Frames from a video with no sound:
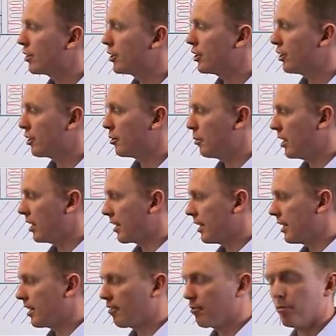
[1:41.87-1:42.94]

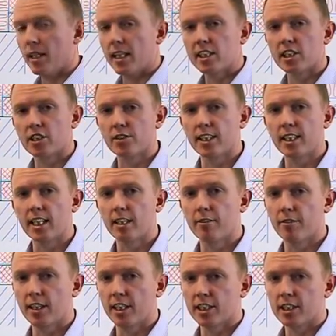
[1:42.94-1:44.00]
durability of masonry and
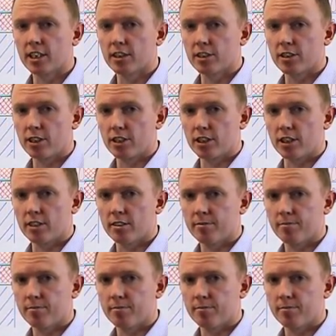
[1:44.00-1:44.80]
finished construction.